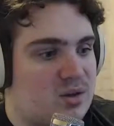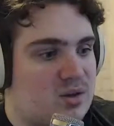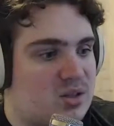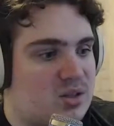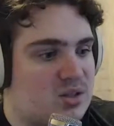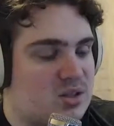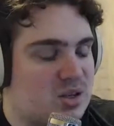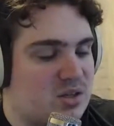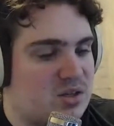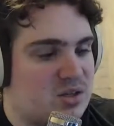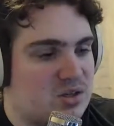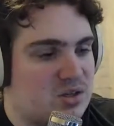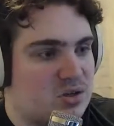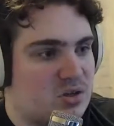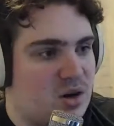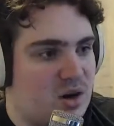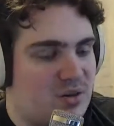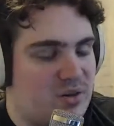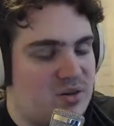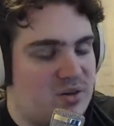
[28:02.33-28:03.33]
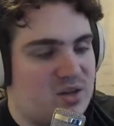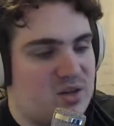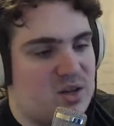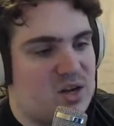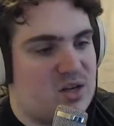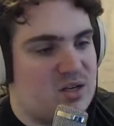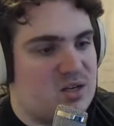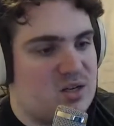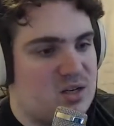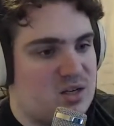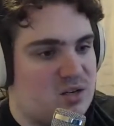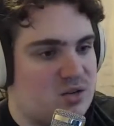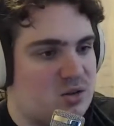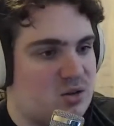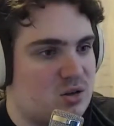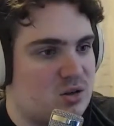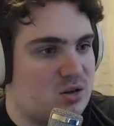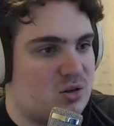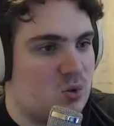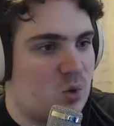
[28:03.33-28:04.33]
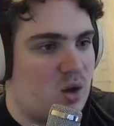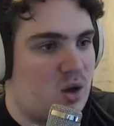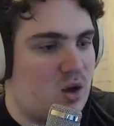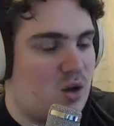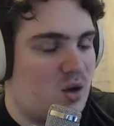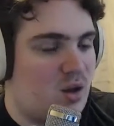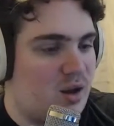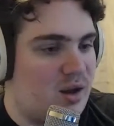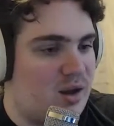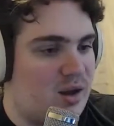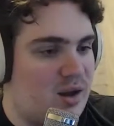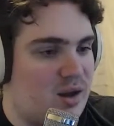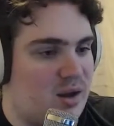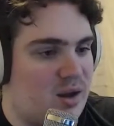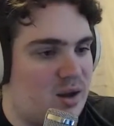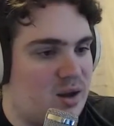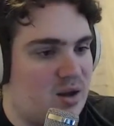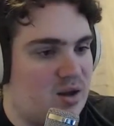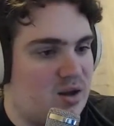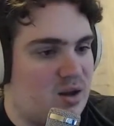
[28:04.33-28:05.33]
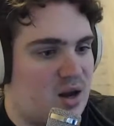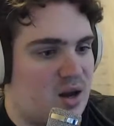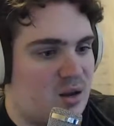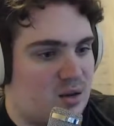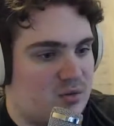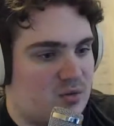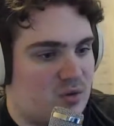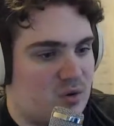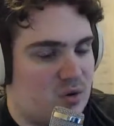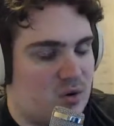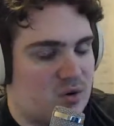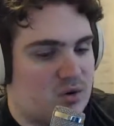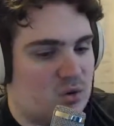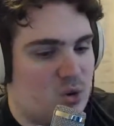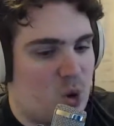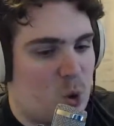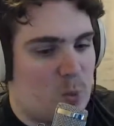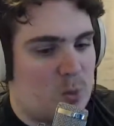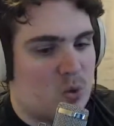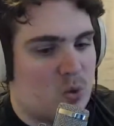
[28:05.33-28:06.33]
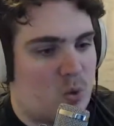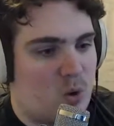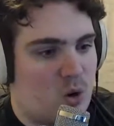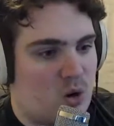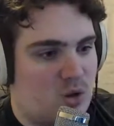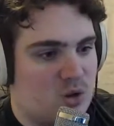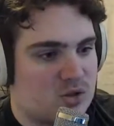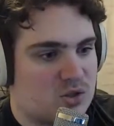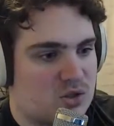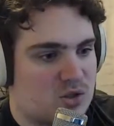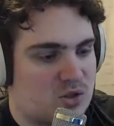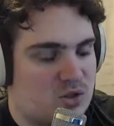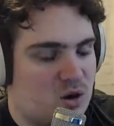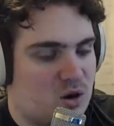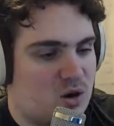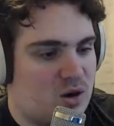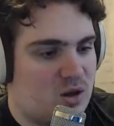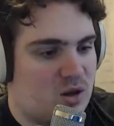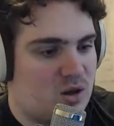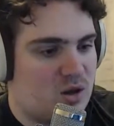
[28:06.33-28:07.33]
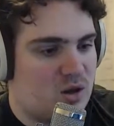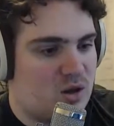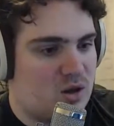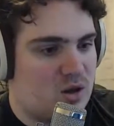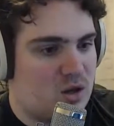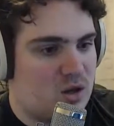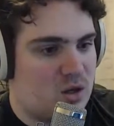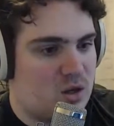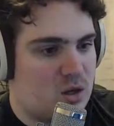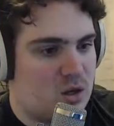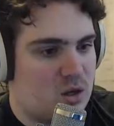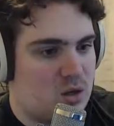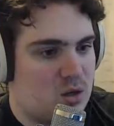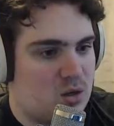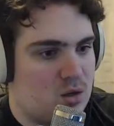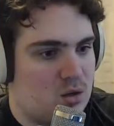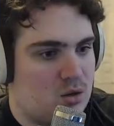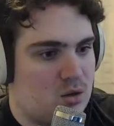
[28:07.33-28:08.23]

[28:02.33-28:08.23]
that the 6 is good. I think the 18 is good as well, and I look forward to open quals starting in